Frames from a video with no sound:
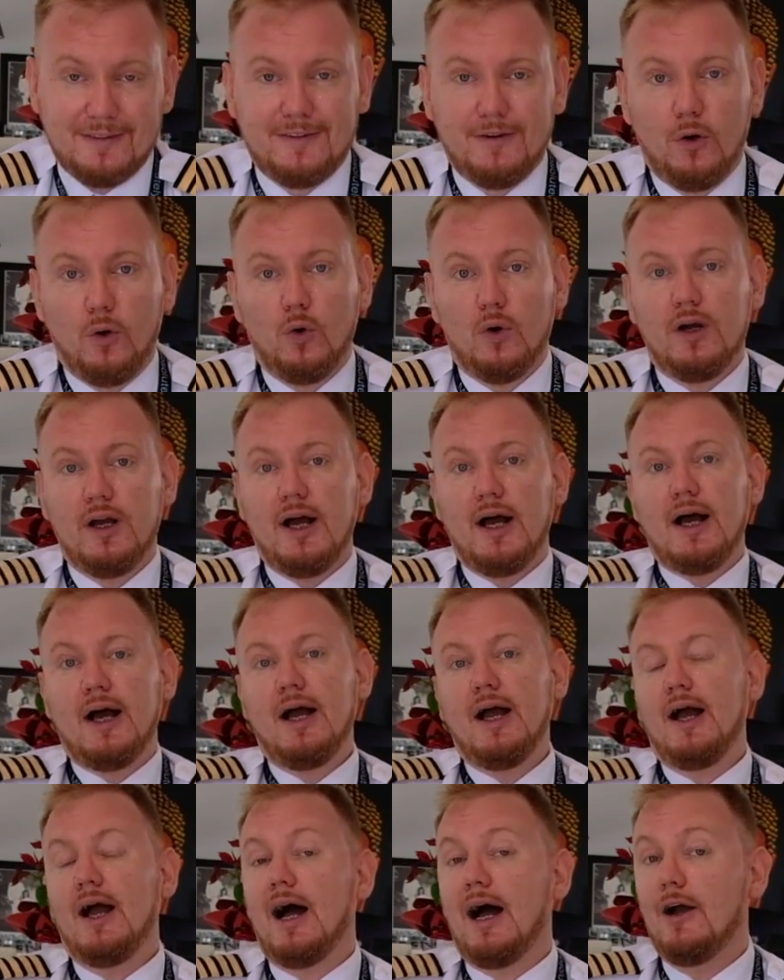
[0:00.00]
so uh,
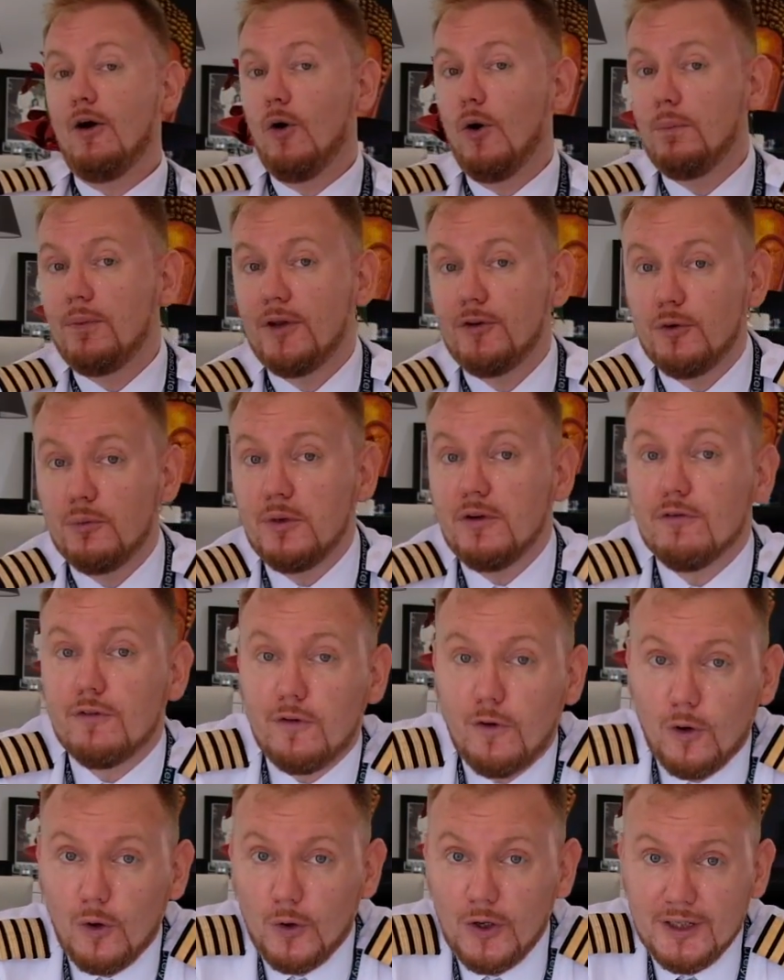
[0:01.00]
I hope that you've been
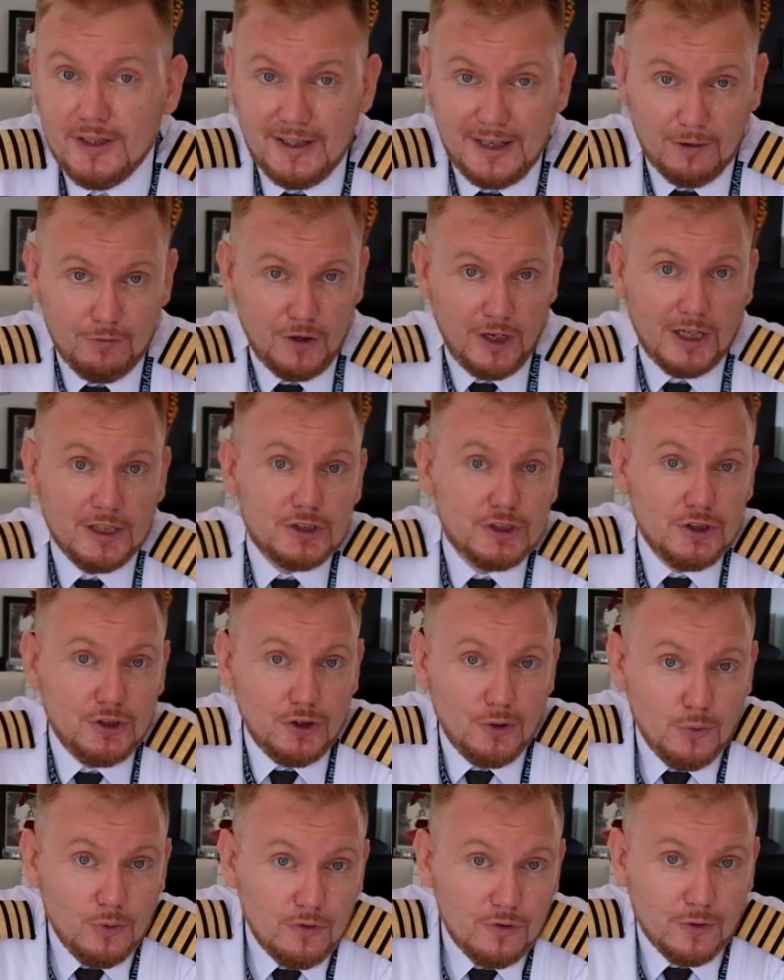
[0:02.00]
following the aviation
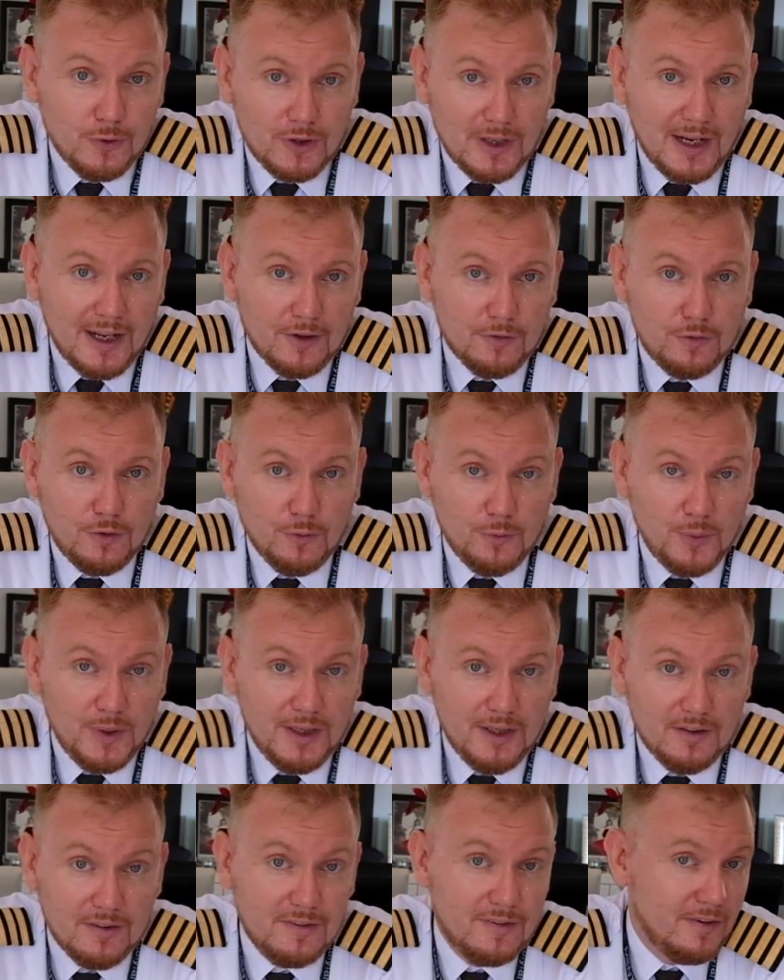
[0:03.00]
news during the last few
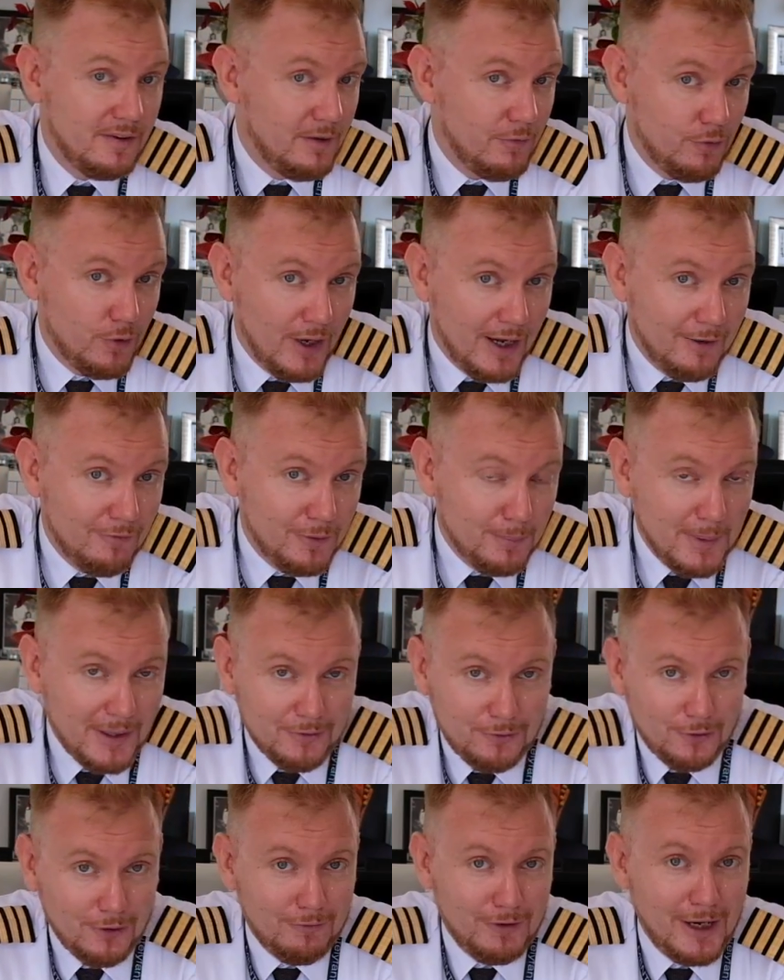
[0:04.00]
weeks. If you have the
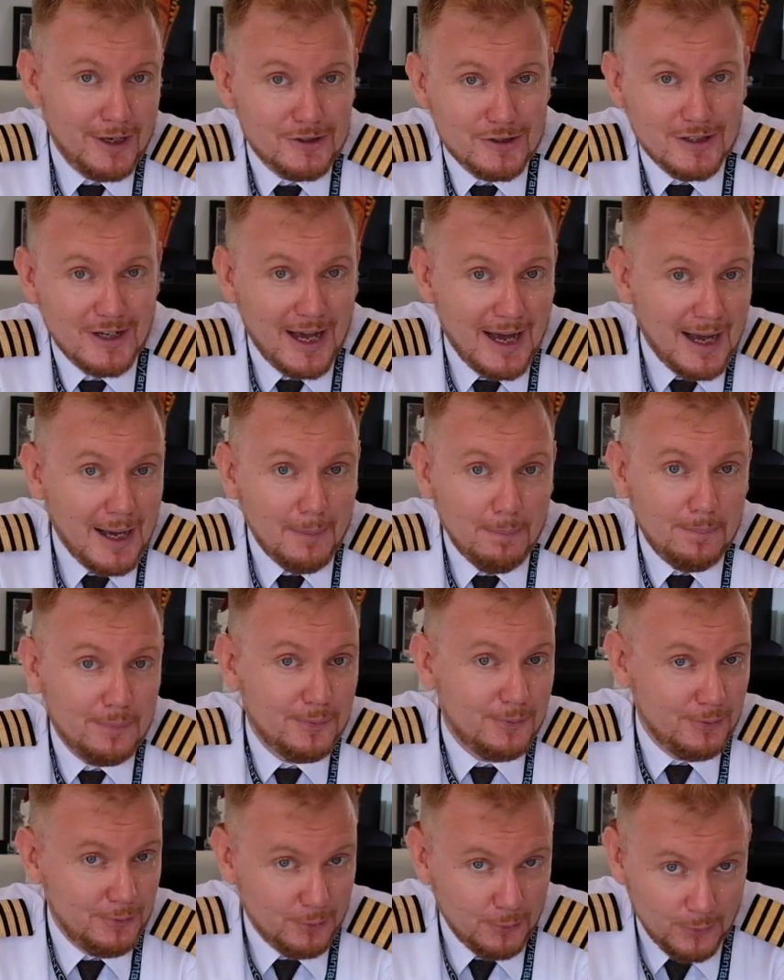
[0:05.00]
Mentour Aviation app,
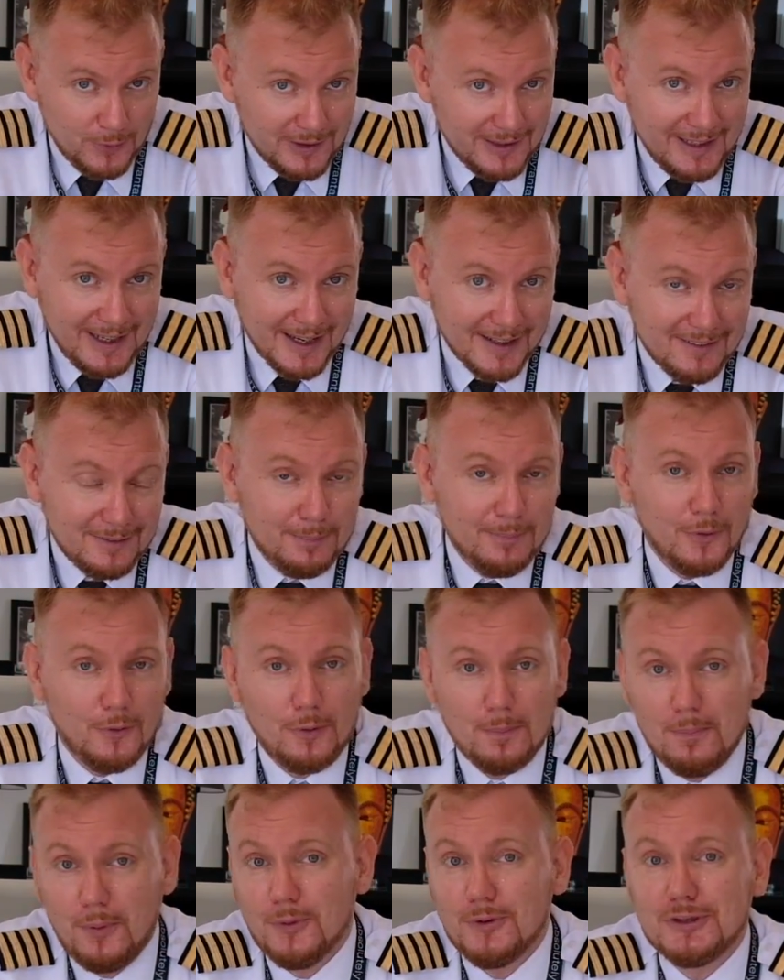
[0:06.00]
you will get
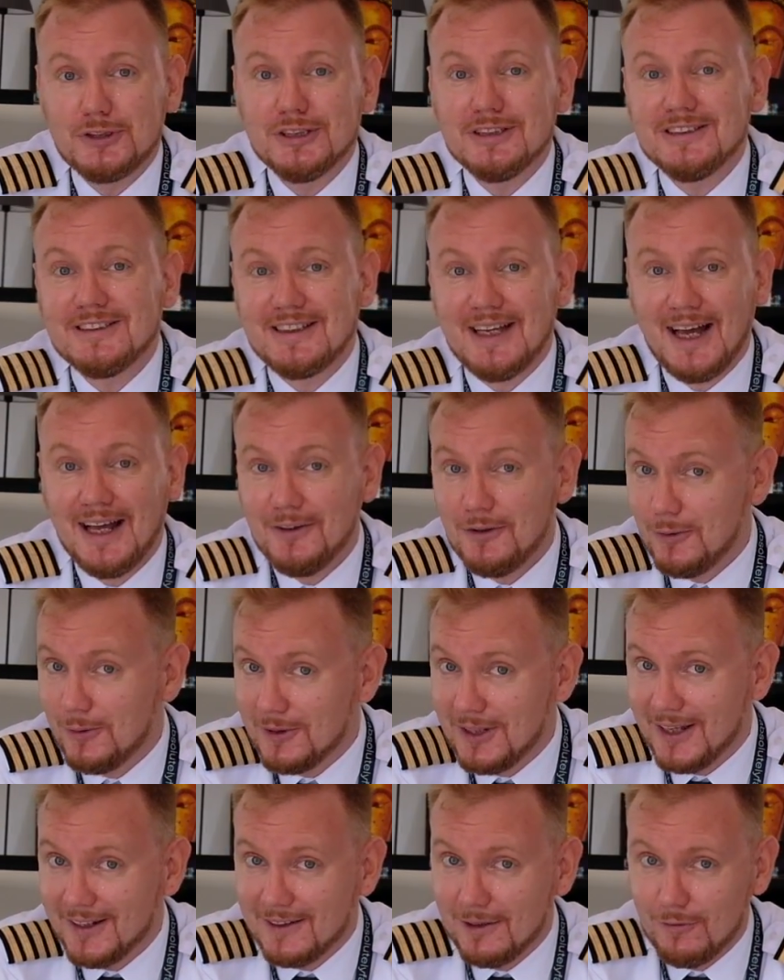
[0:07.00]
both pushes and you'll
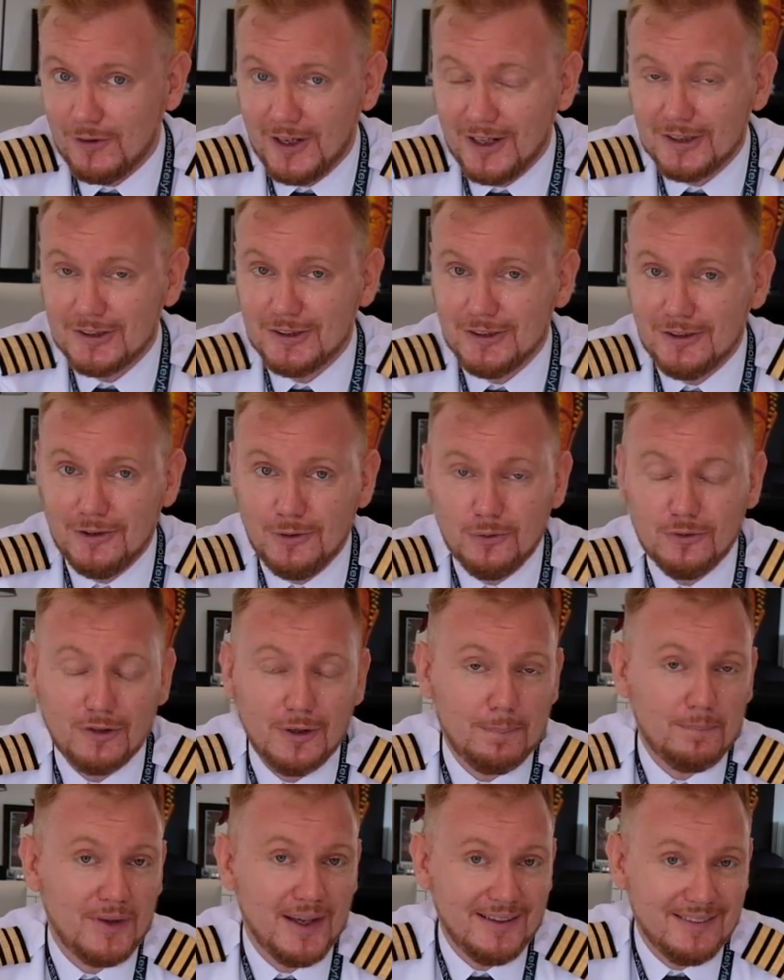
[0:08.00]
get aviation news
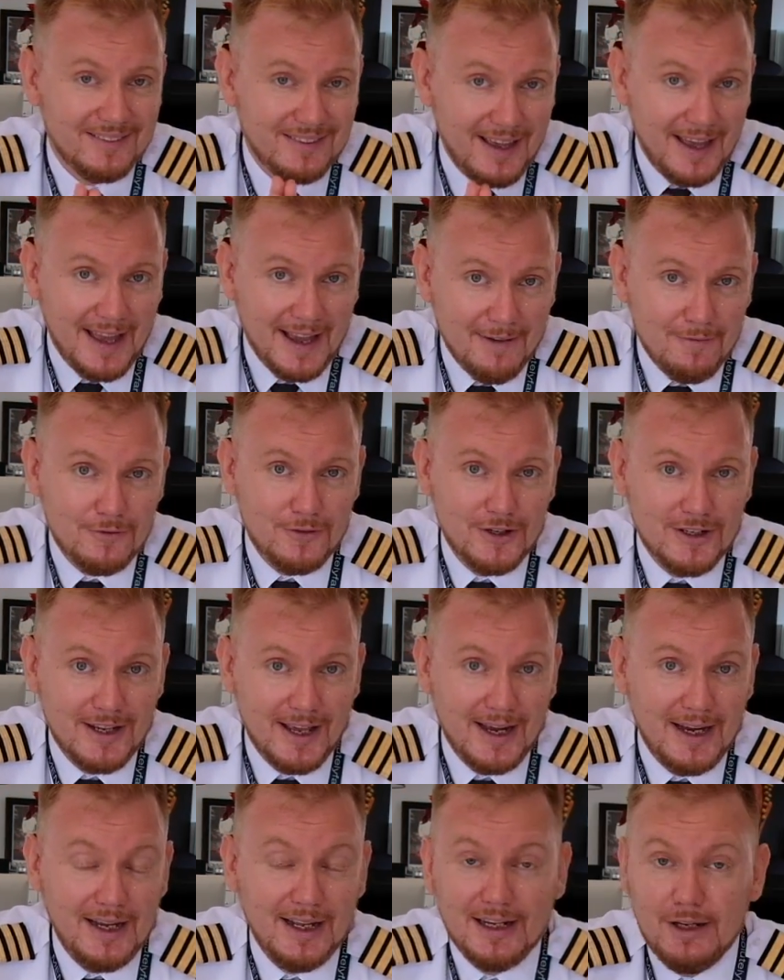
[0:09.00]
updates every
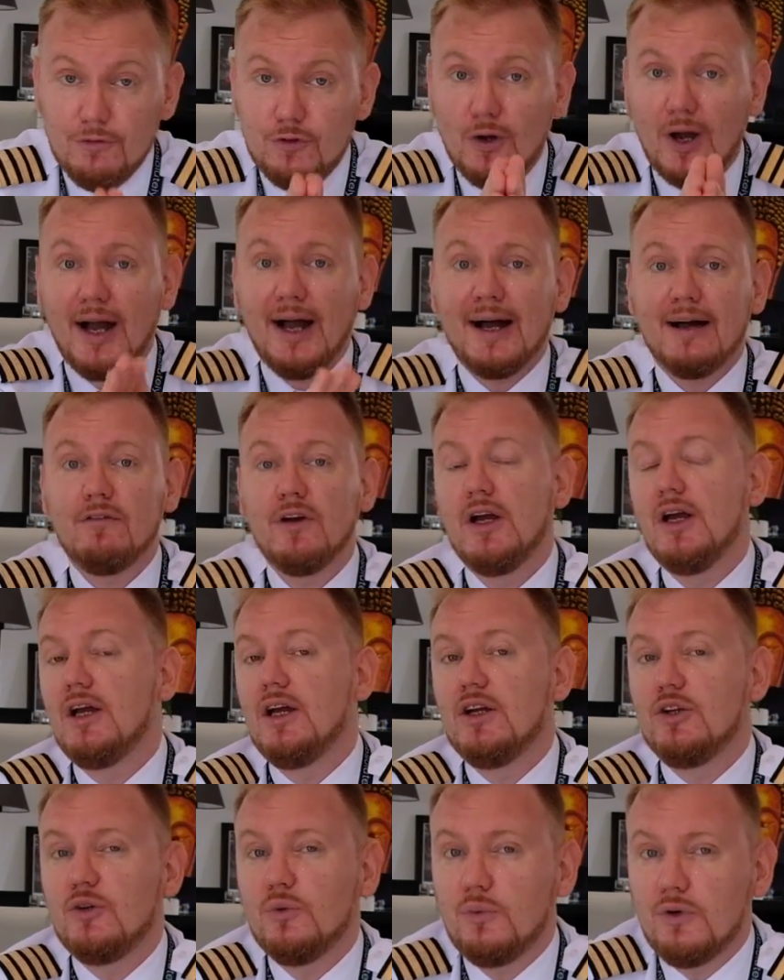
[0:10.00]
day. And if you have,
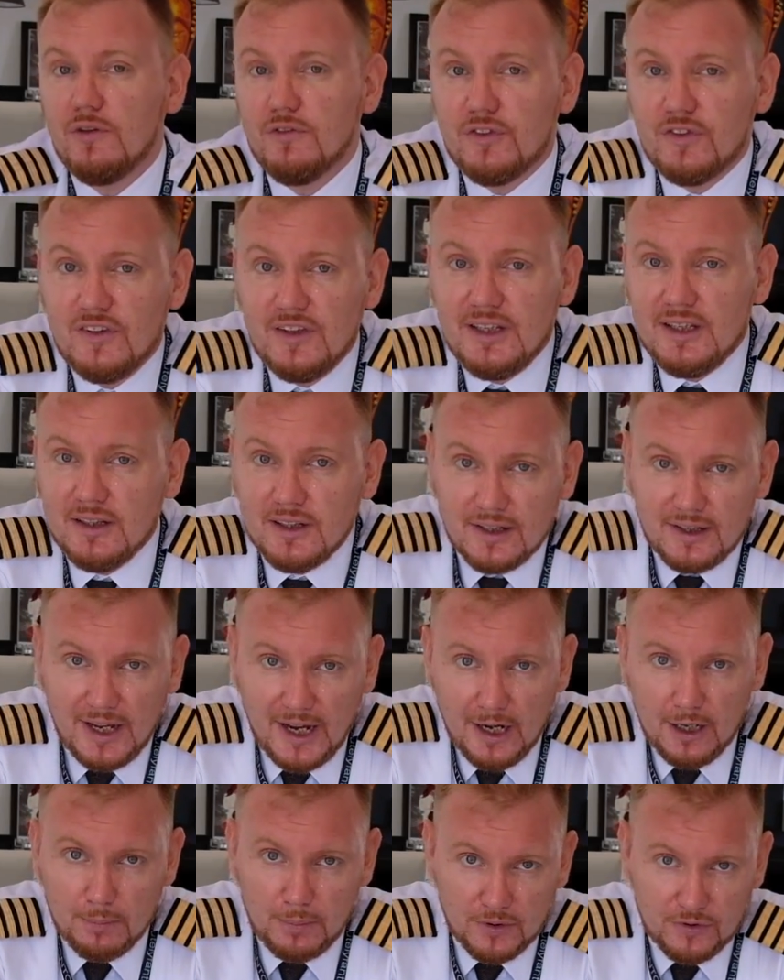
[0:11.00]
you would have seen that
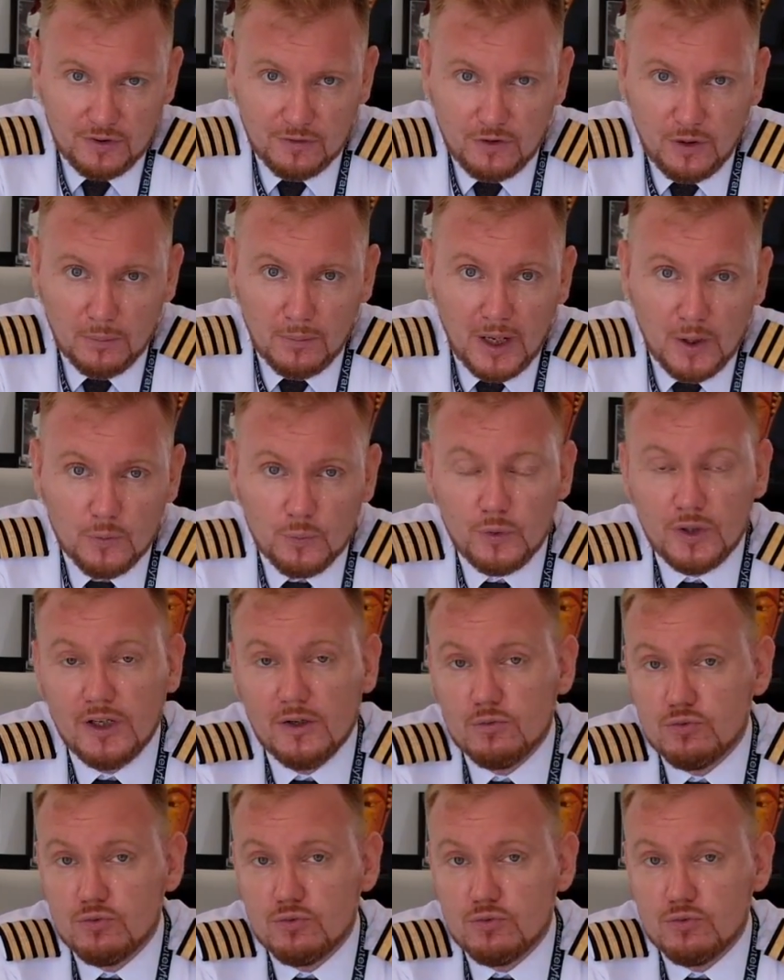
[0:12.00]
Airbus have come out with a